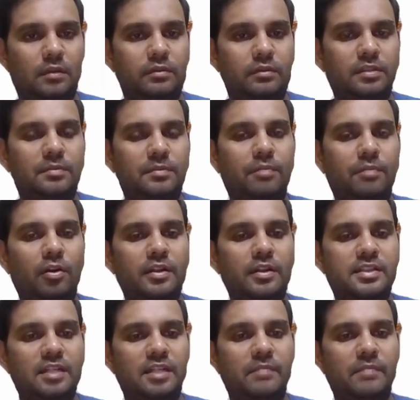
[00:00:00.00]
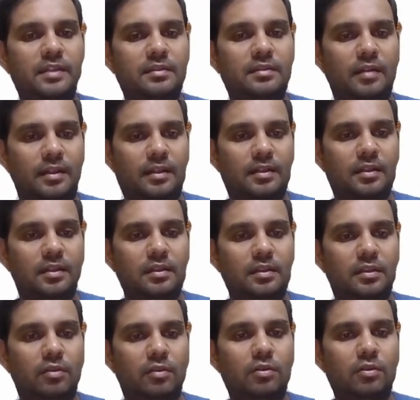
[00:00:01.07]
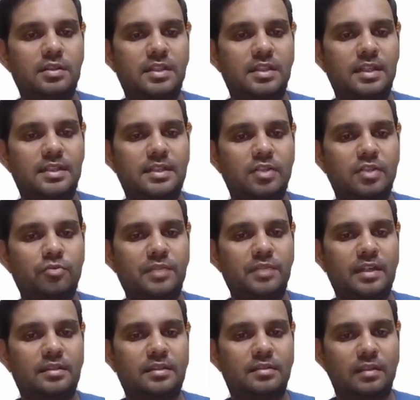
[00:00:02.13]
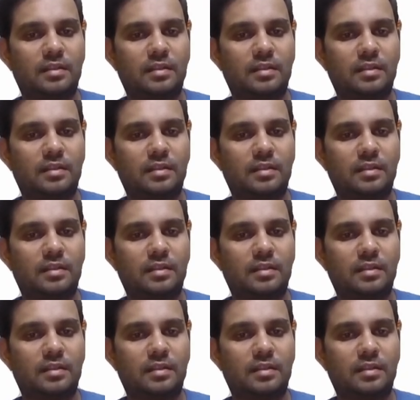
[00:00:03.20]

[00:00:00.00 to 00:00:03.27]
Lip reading: Which of the following statement is correct? The rolled steel tubes are